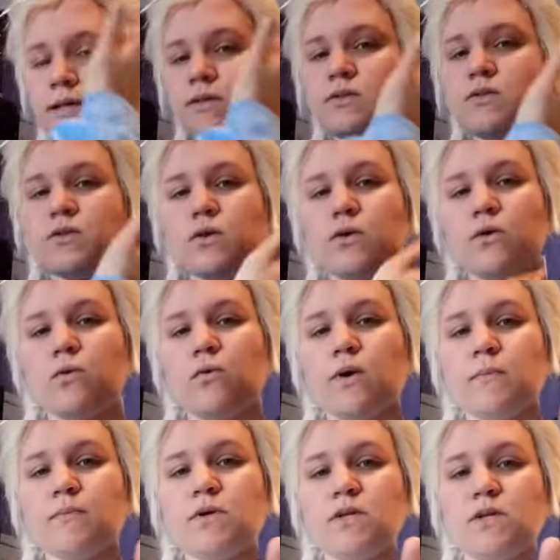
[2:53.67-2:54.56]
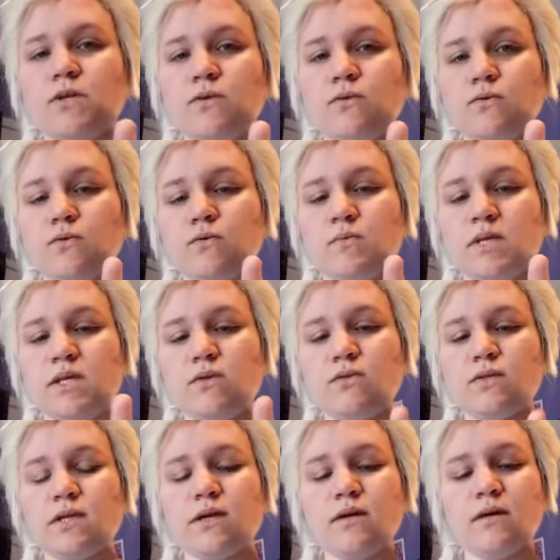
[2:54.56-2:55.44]
so I'm going to be
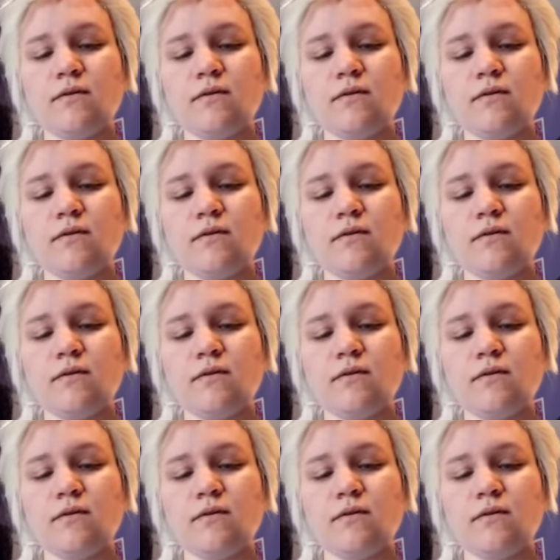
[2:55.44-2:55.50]
using